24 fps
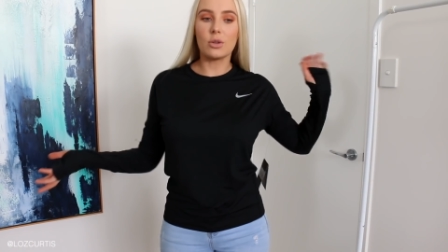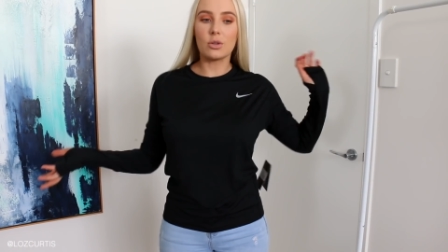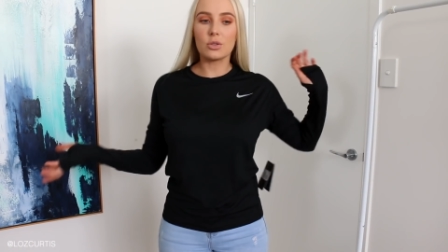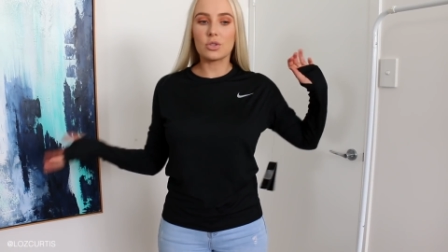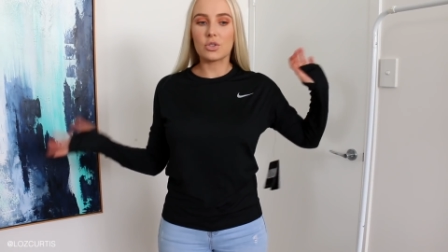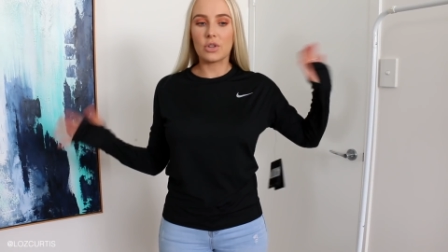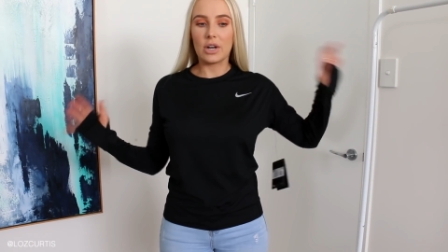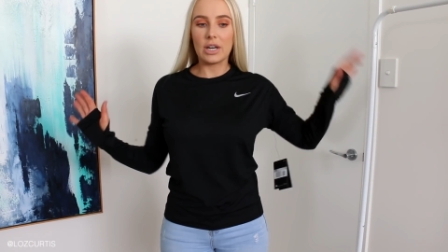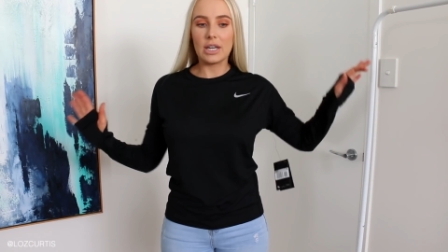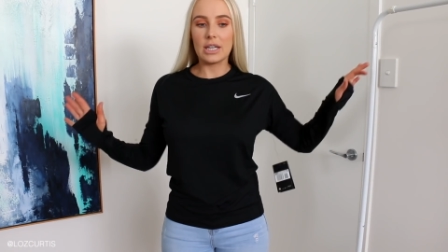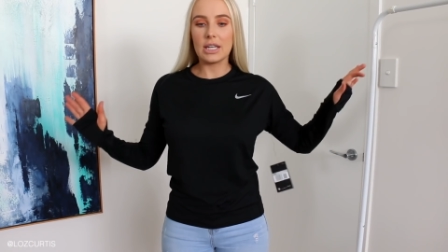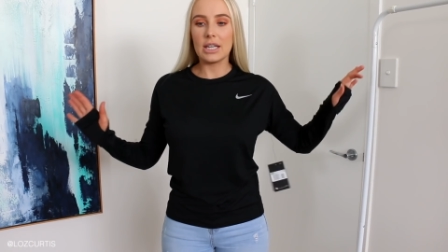or
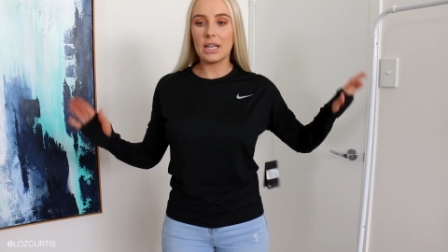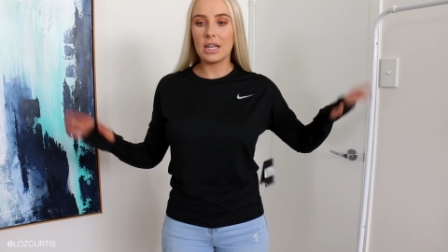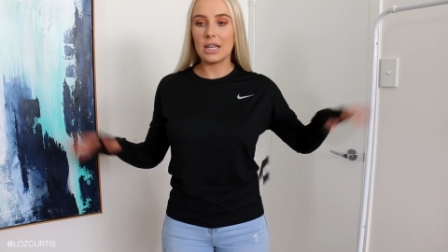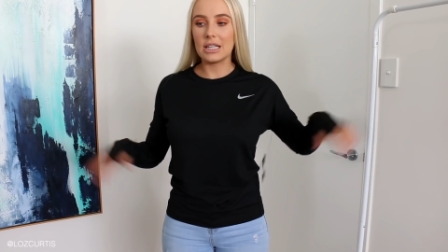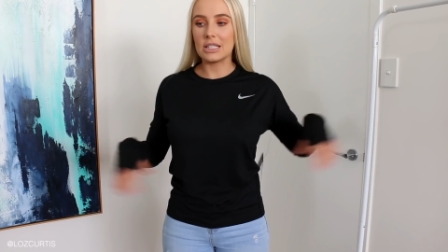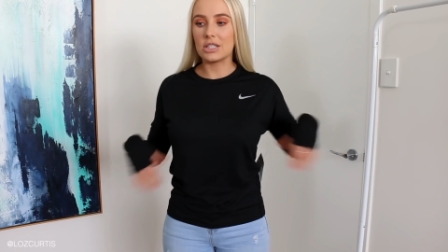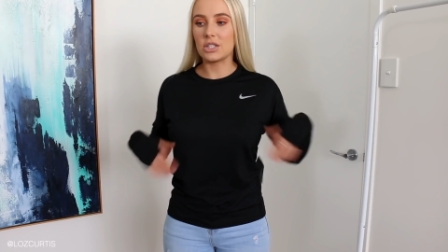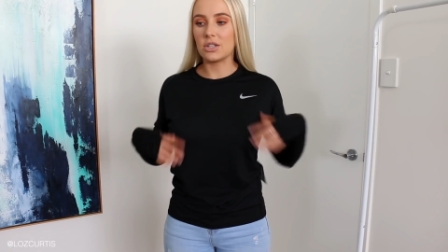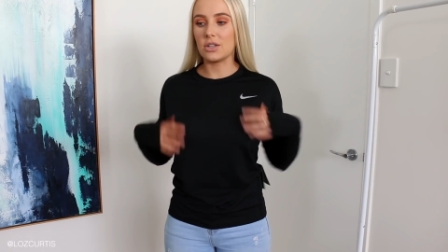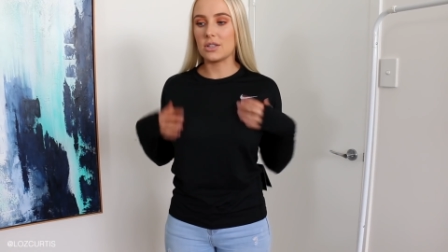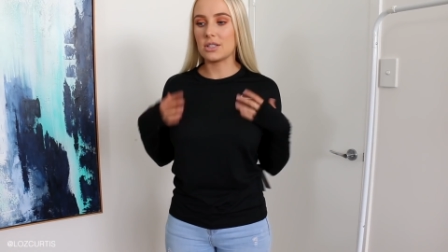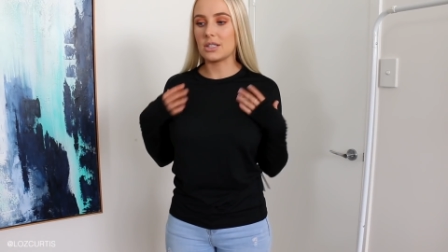trendy.
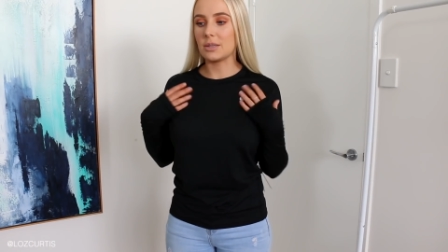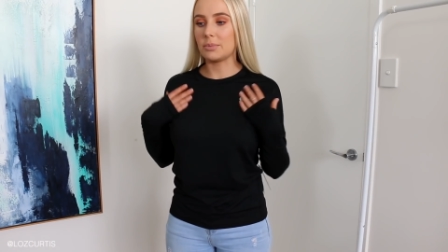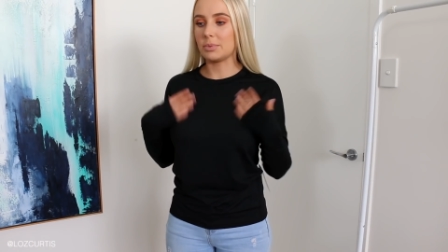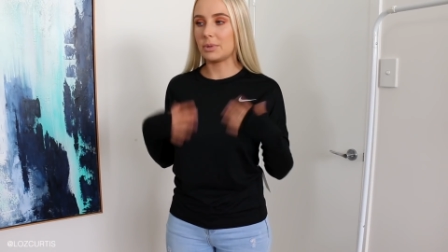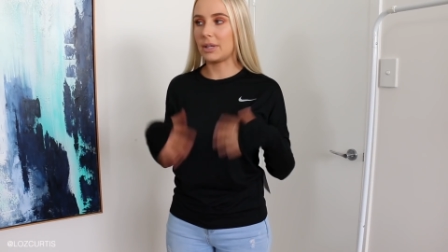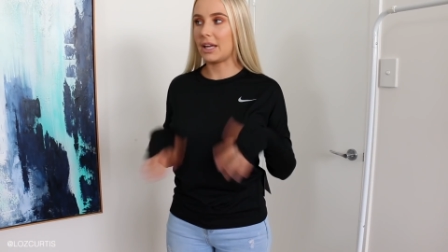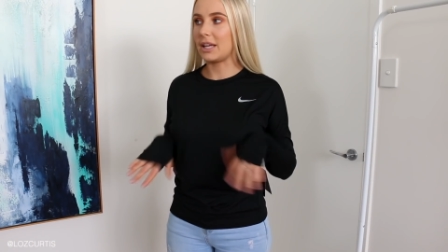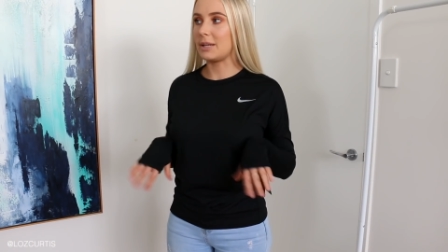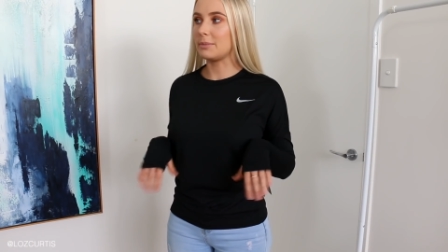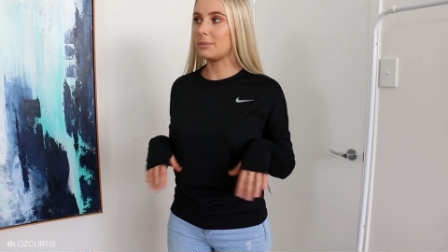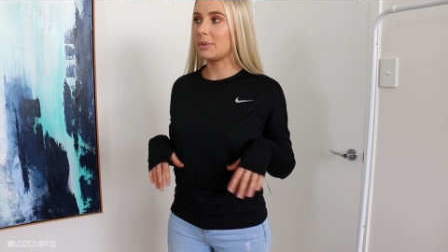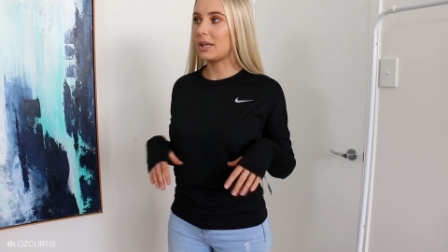It's just a
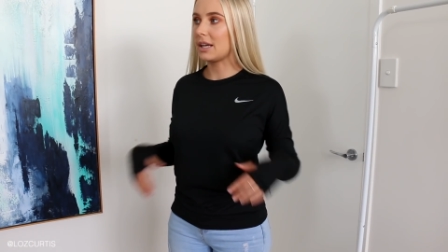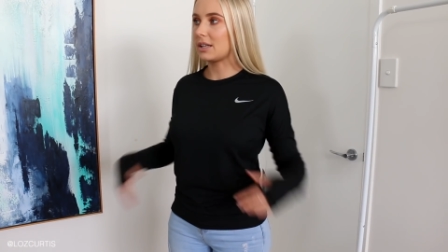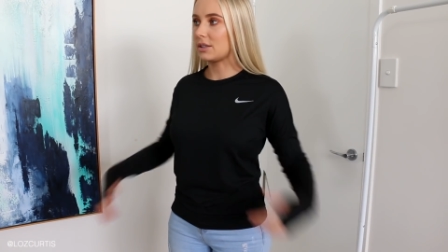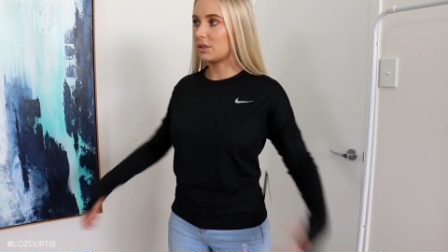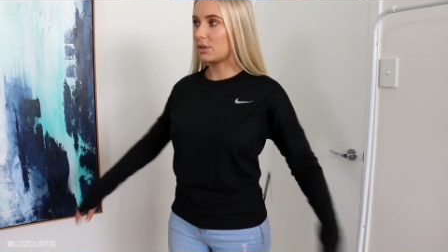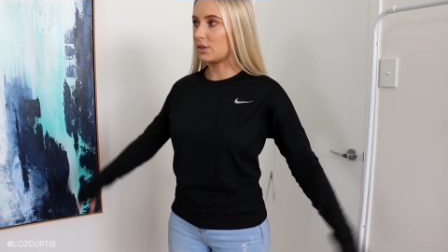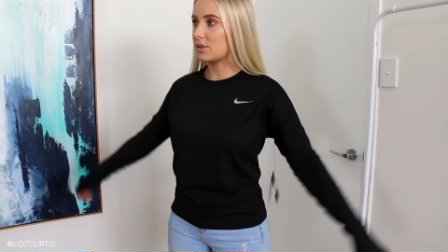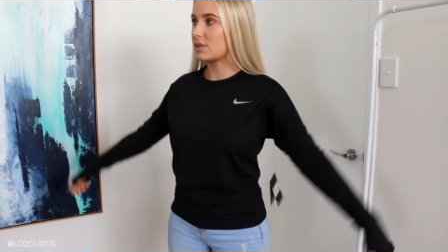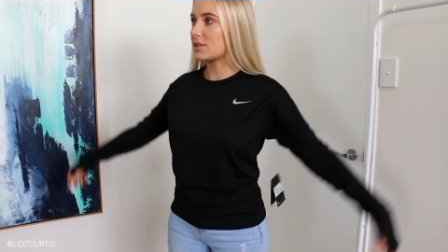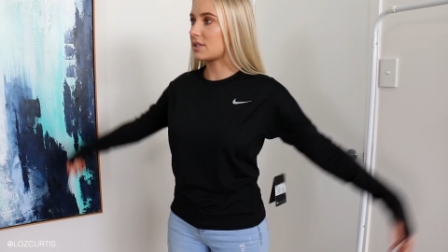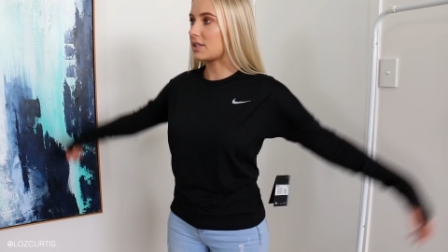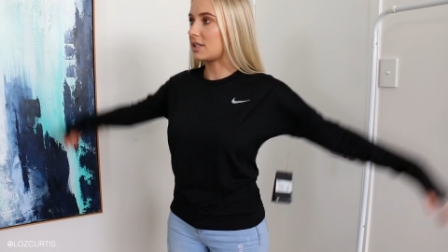plain black
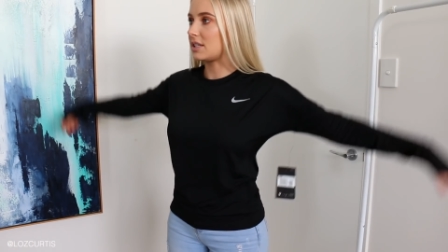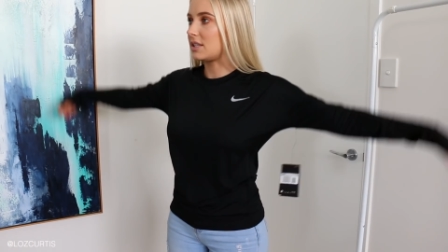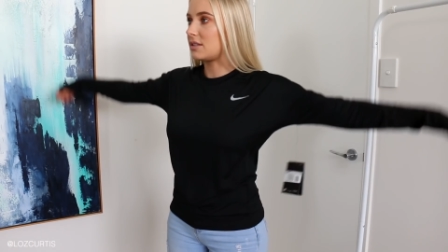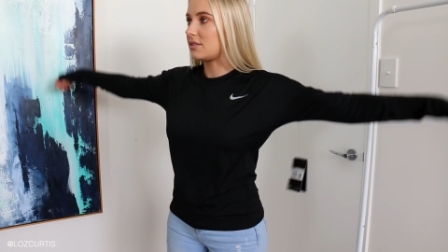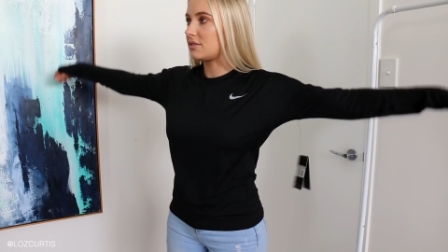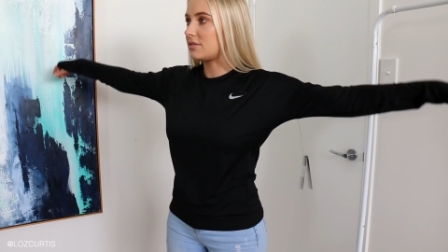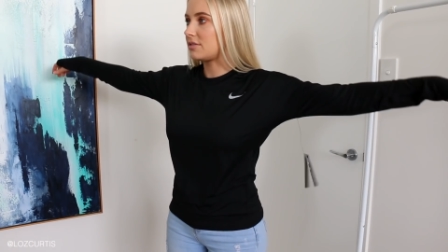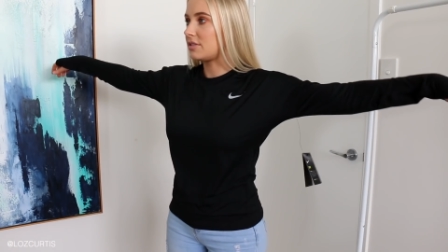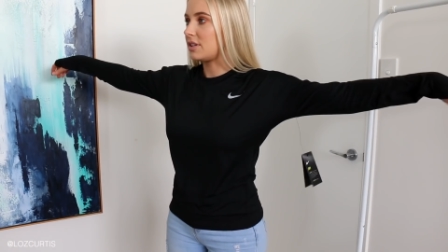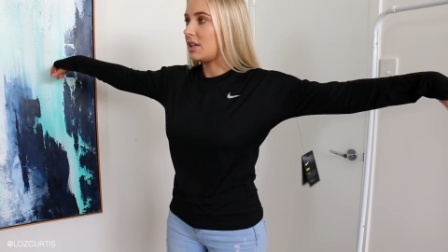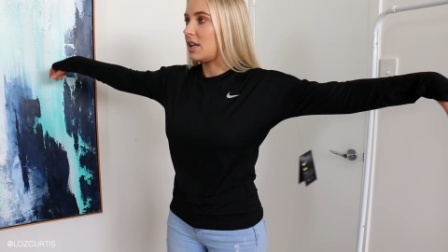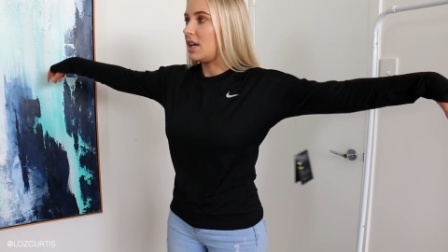long
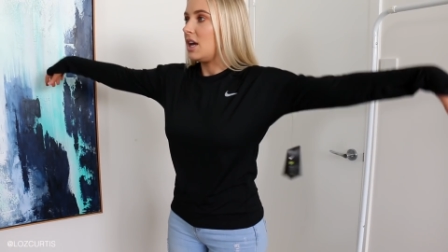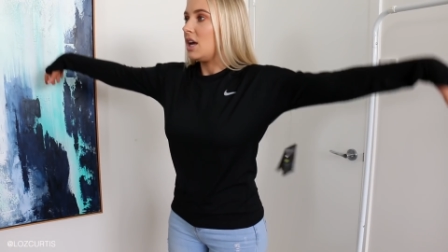sleeve